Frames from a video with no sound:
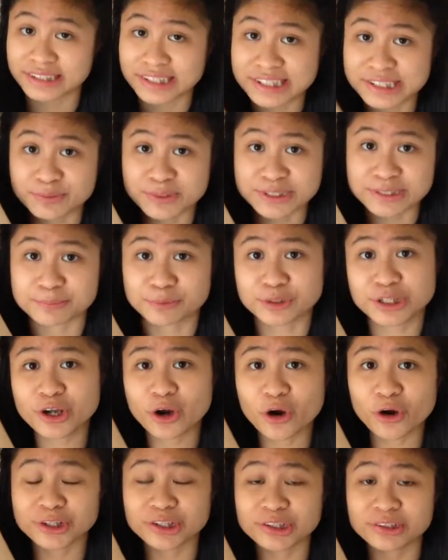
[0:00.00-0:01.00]
This was a
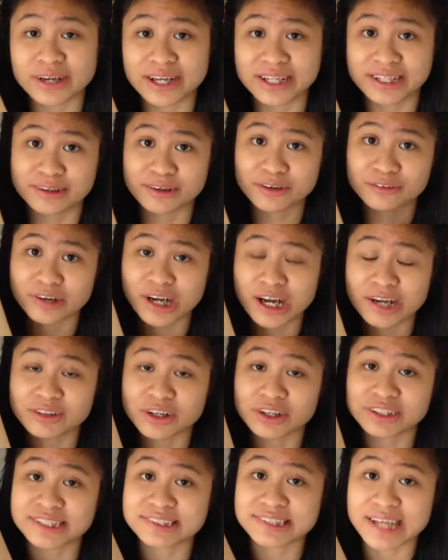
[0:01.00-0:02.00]
pre-order and it
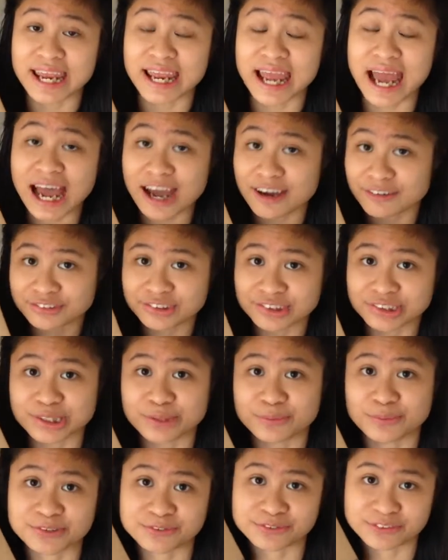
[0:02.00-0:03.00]
arrived on the day after
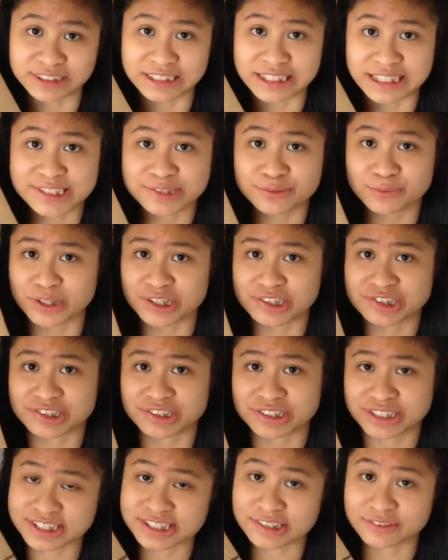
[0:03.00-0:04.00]
it was released,
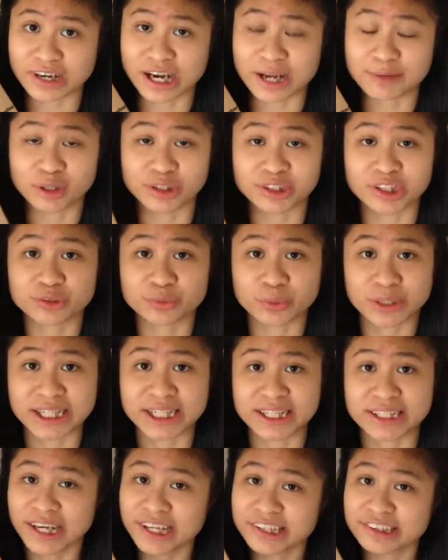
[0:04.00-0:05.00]
which this arrived on the
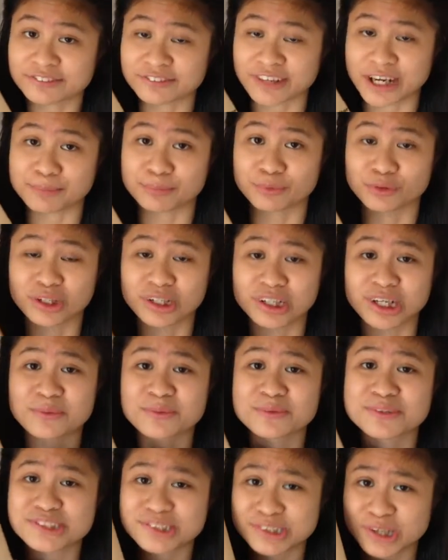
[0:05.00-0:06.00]
29th of April and
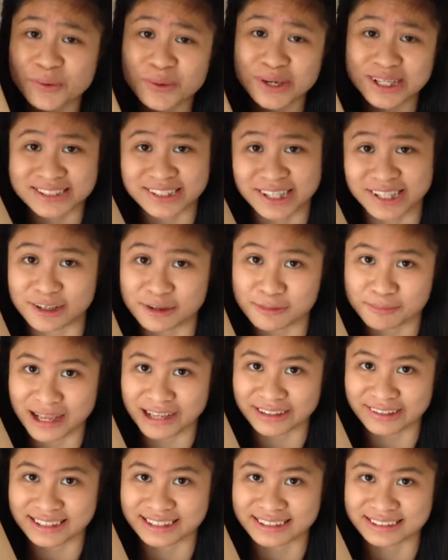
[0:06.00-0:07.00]
I was so excited
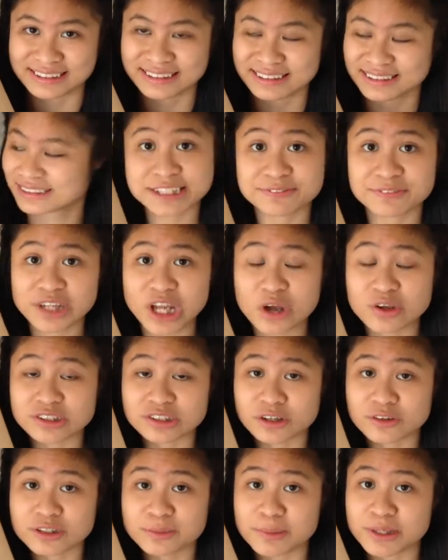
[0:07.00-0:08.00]
about it. This video
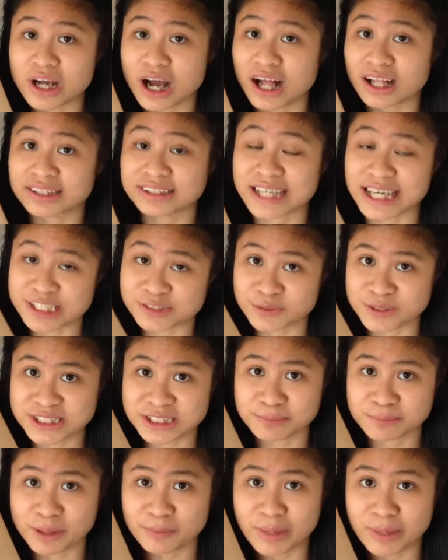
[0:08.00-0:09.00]
is going to be called Guess
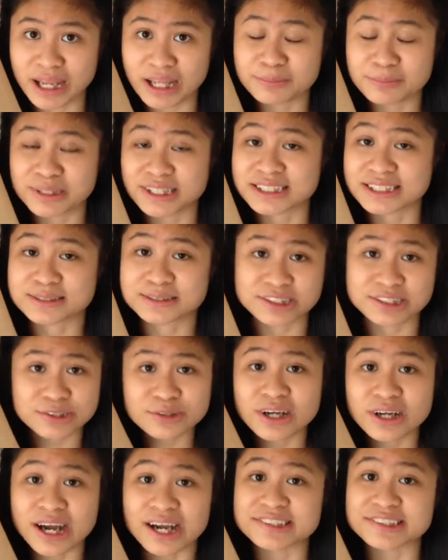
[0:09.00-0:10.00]
What's In My Mail because
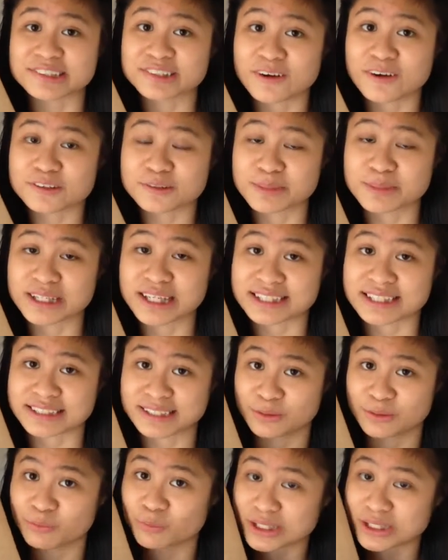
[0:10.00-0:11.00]
you guys are going to be
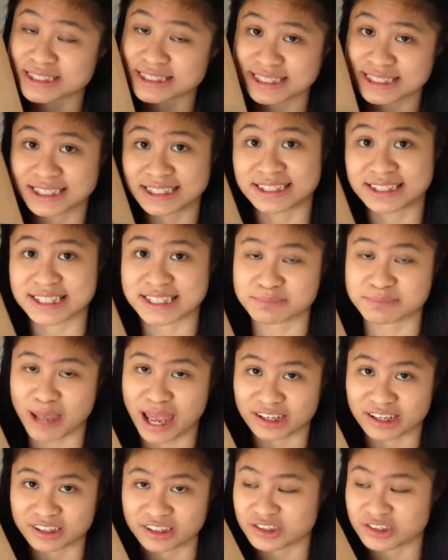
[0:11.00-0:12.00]
guessing what's in this
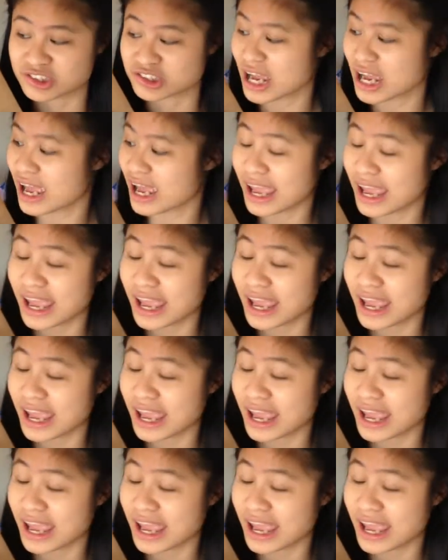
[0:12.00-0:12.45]
package.